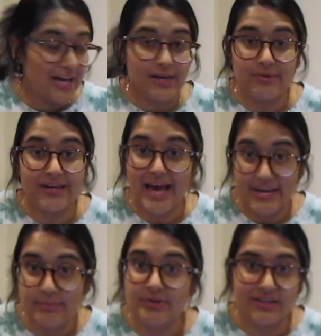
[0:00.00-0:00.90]
And I mean,
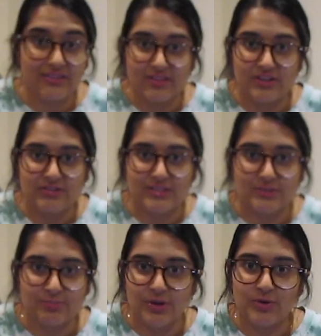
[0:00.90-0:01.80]
anybody that used this
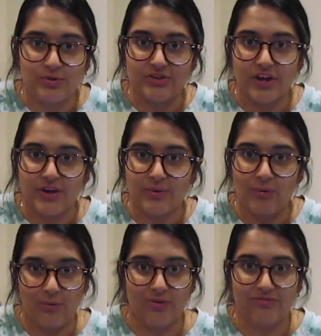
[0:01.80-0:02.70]
book would know
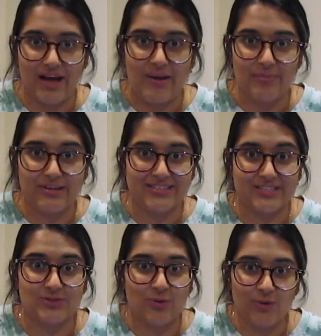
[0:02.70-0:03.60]
all of that because
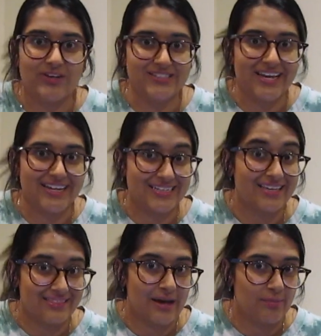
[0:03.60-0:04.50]
it's all contained
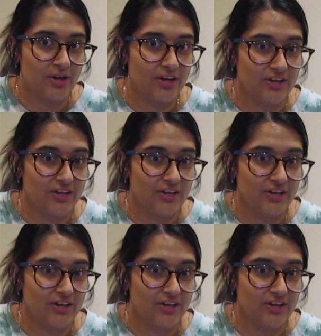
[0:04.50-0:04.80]
in that book.